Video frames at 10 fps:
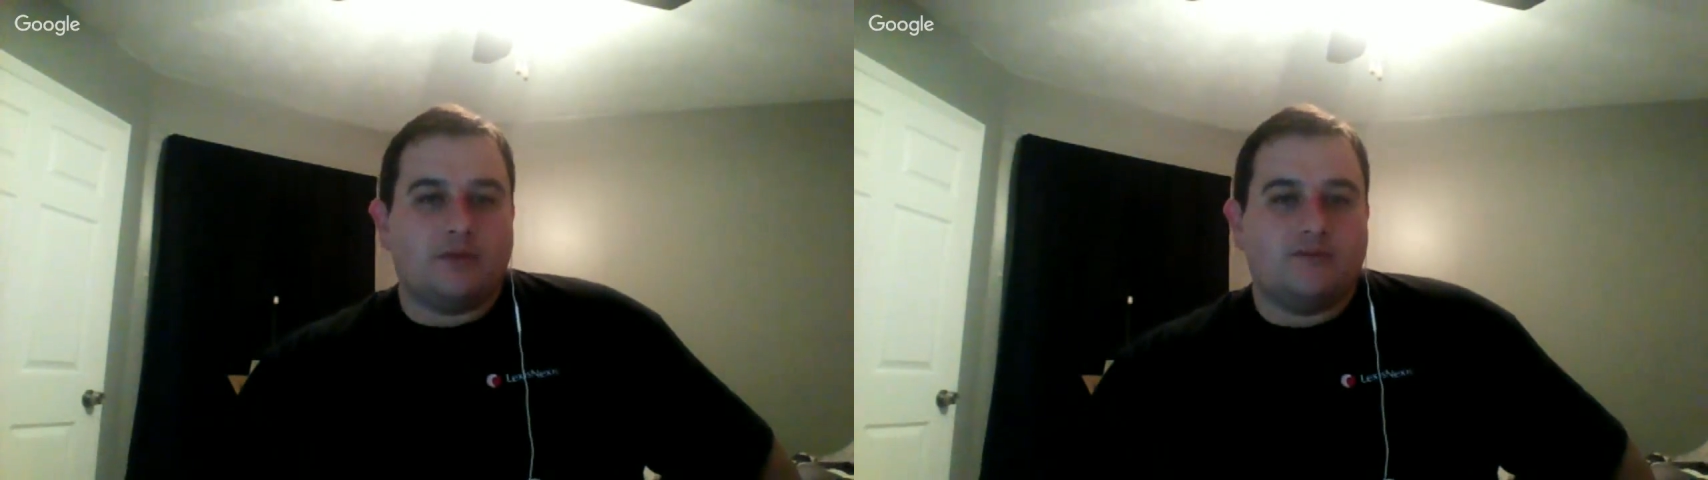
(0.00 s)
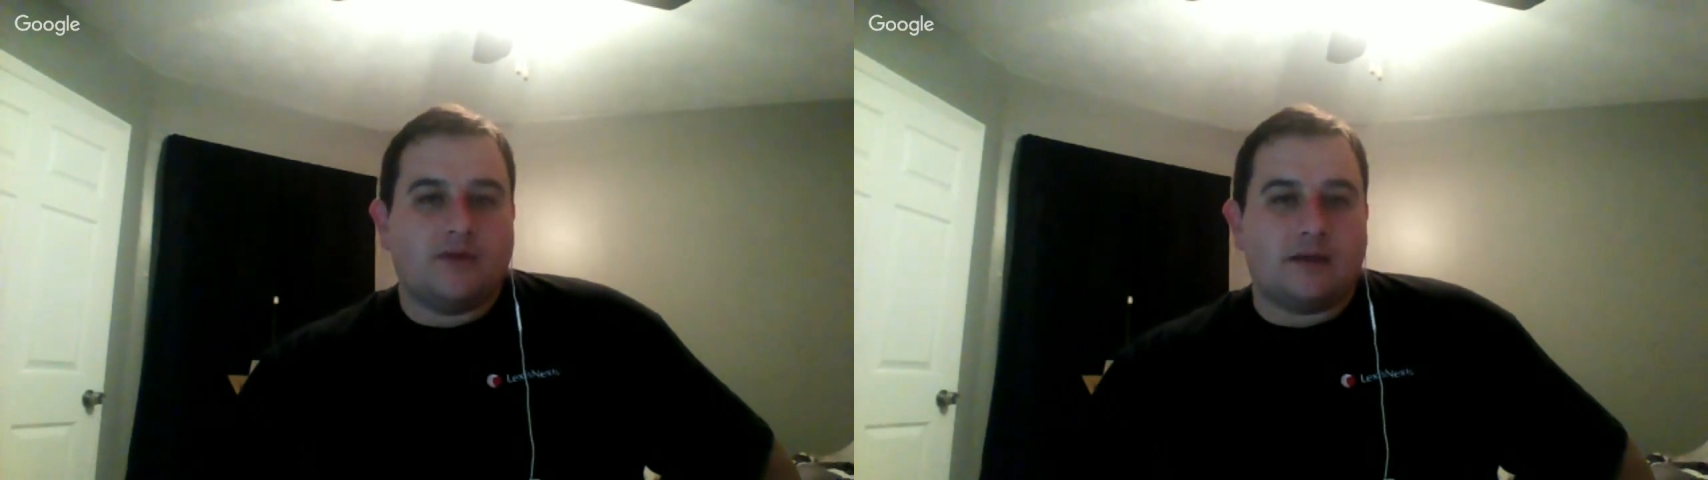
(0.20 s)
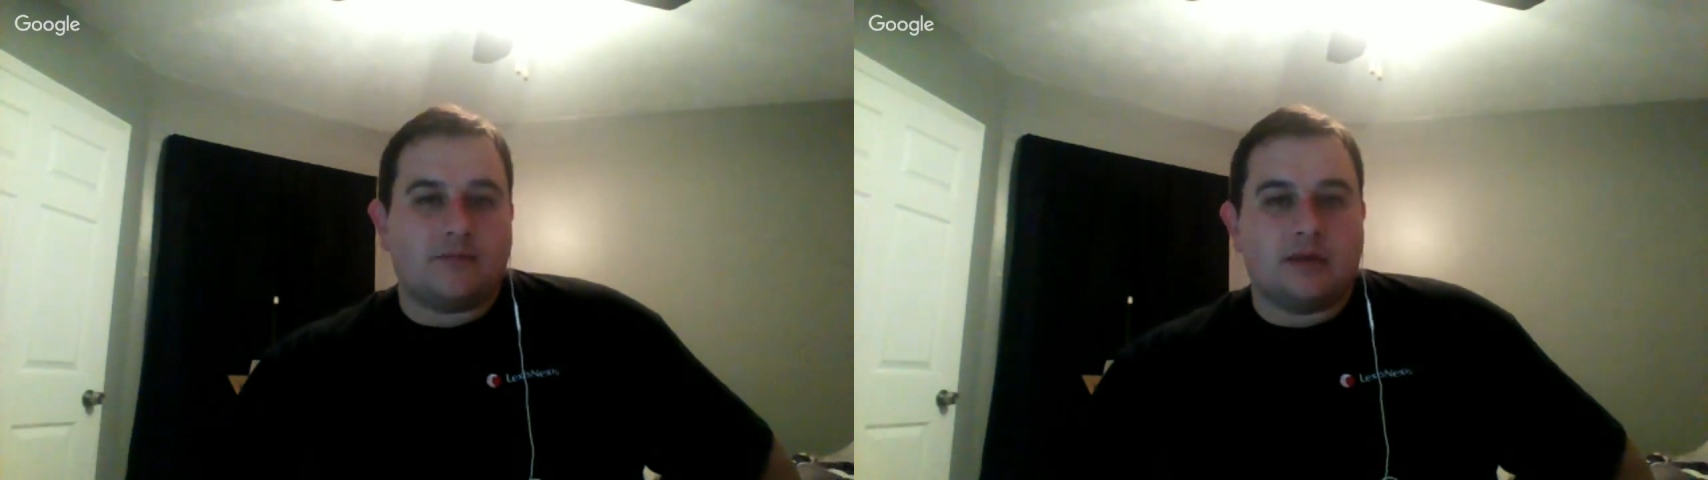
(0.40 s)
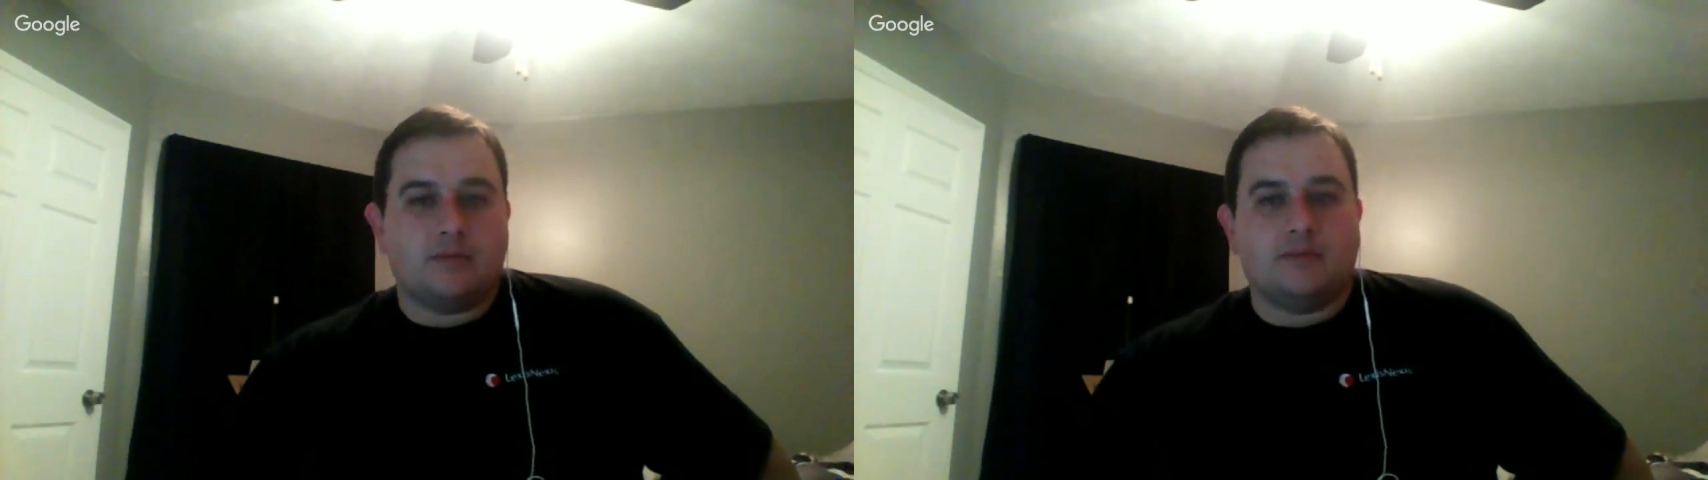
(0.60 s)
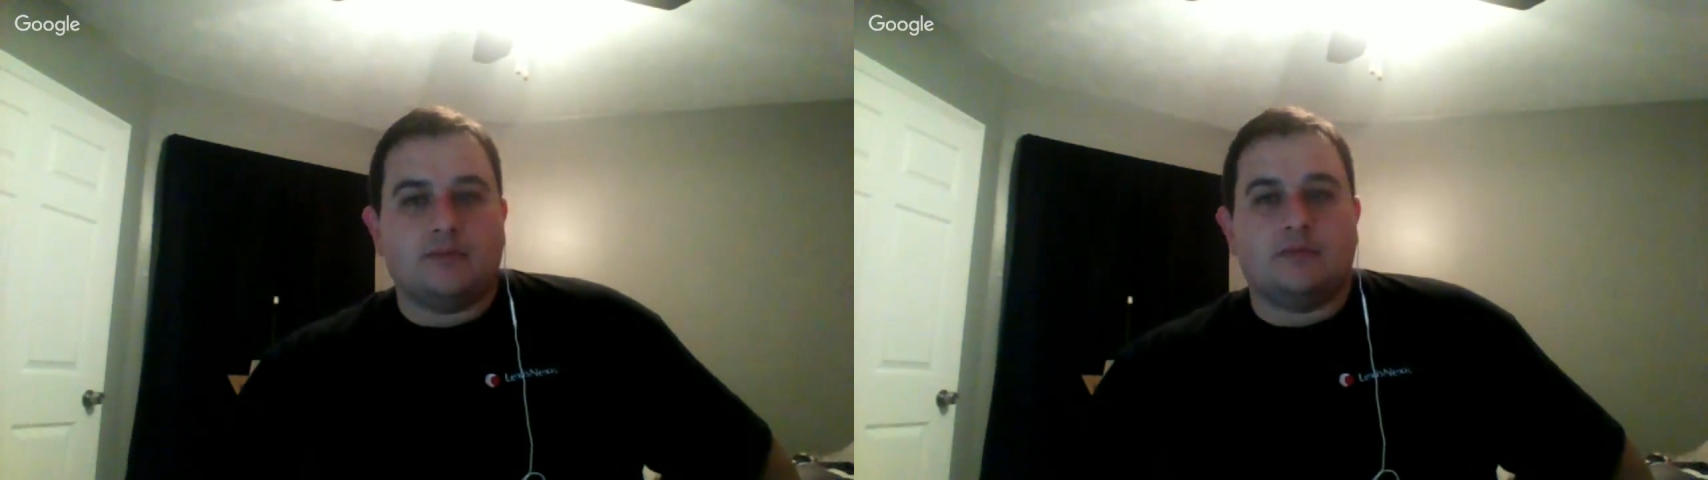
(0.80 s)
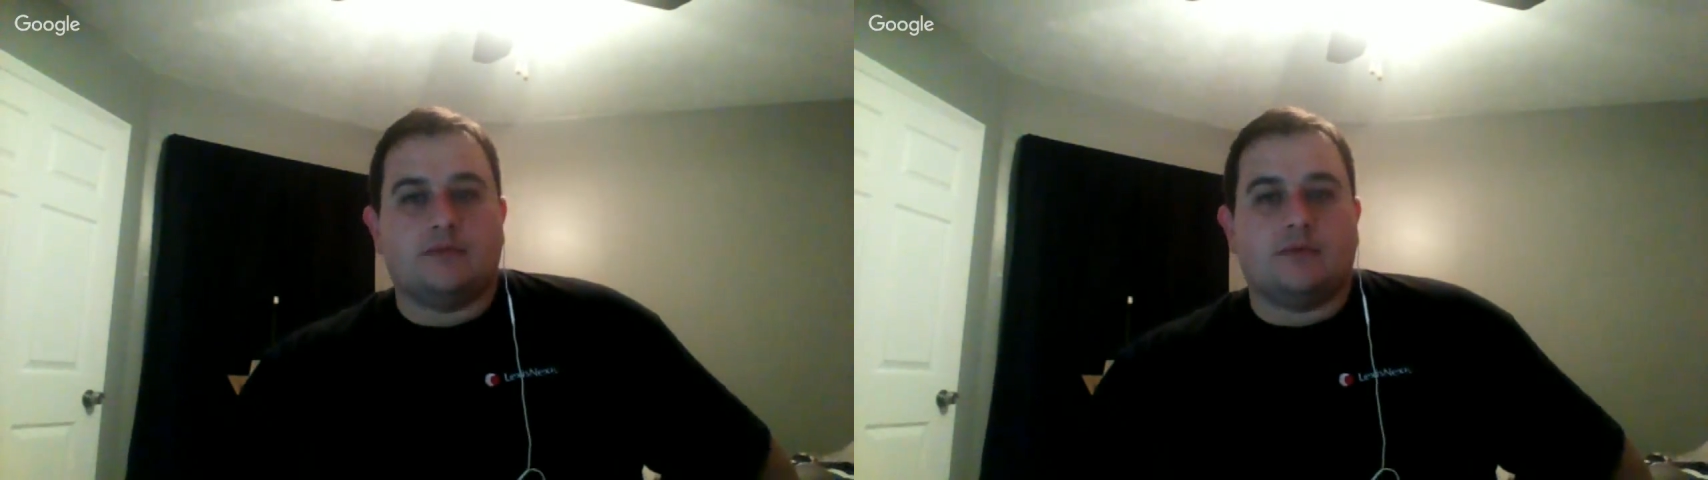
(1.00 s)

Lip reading: than fat people, and they're